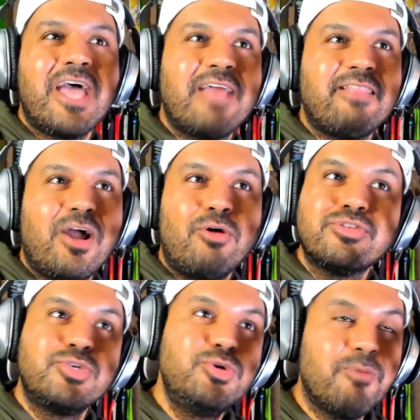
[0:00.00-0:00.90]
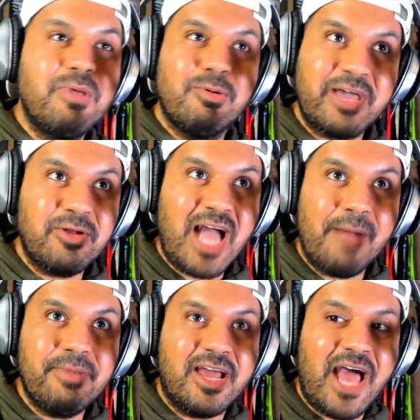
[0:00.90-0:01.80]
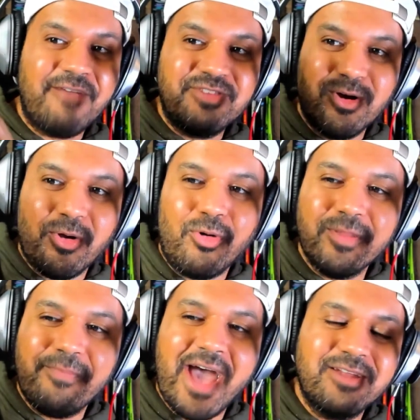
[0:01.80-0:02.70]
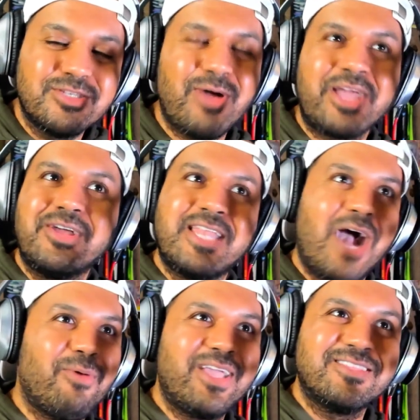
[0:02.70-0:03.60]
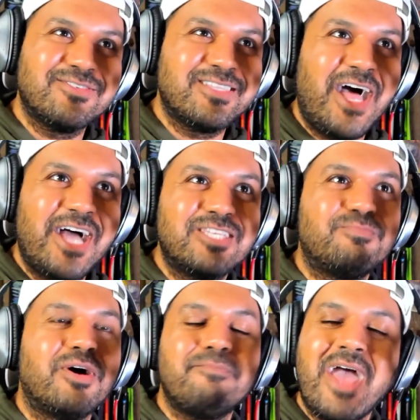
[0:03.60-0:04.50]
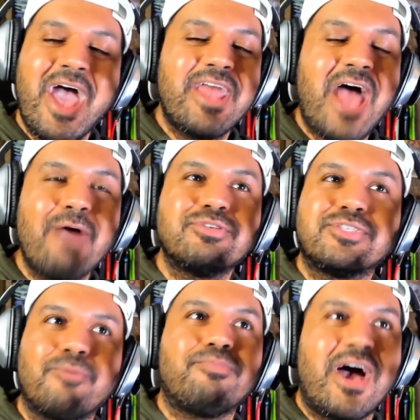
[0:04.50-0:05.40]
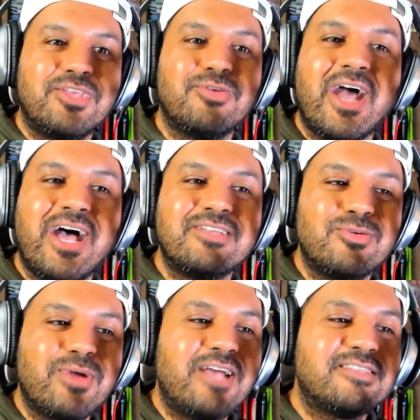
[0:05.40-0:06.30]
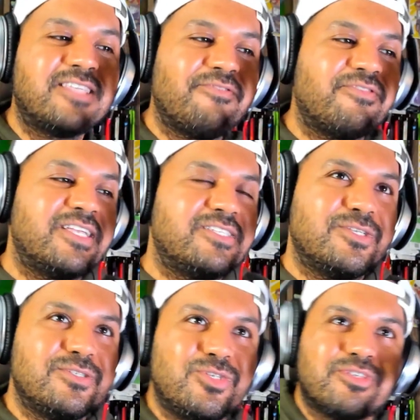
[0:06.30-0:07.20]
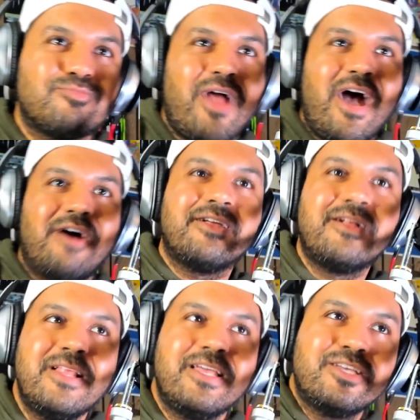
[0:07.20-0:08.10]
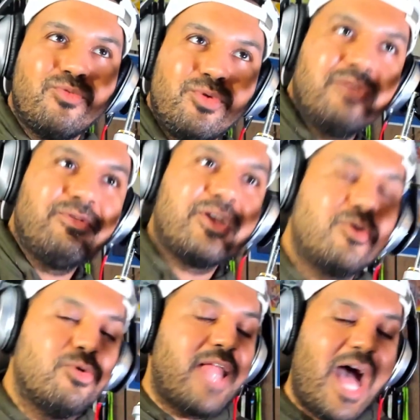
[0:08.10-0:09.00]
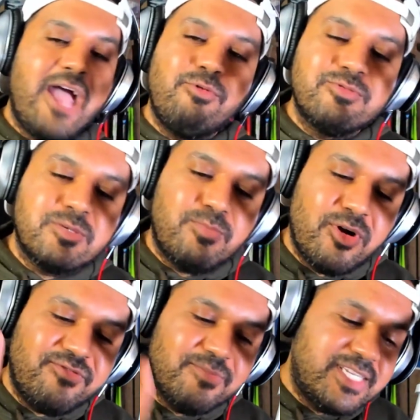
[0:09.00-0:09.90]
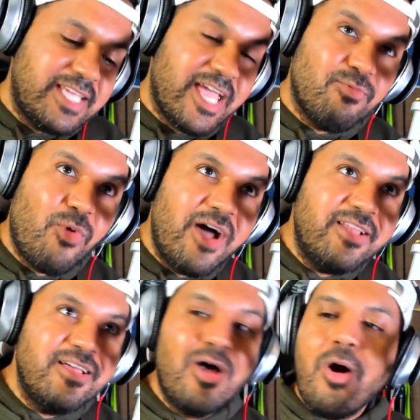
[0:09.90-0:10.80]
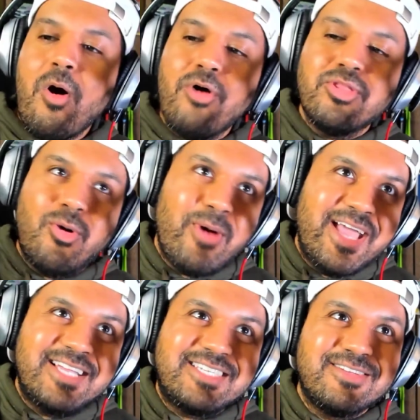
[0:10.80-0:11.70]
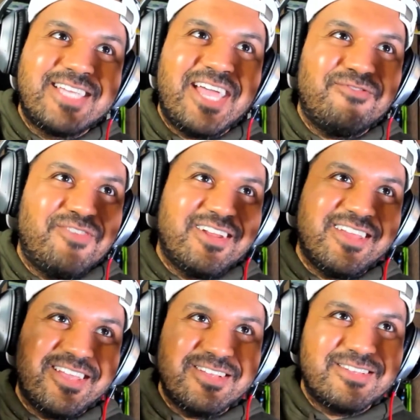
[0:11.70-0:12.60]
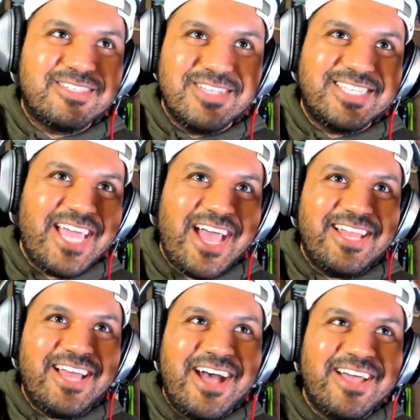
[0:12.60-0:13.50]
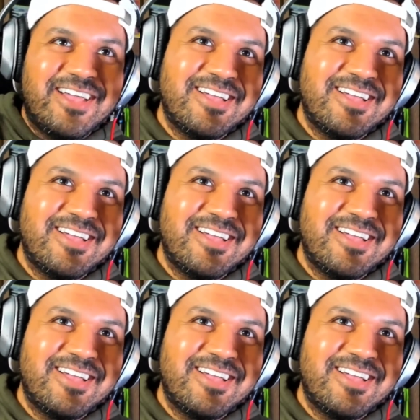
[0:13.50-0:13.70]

And, like, also, you know me. When I go to Comic-Con, I have to go to all the panels, so I could not wait in those lines. But, man, I was so proud of you guys. Thank you guys definitely do us proud. It's really, really cool. And I will support from day one all the way to day infinity. Oh, for sure. Day I die.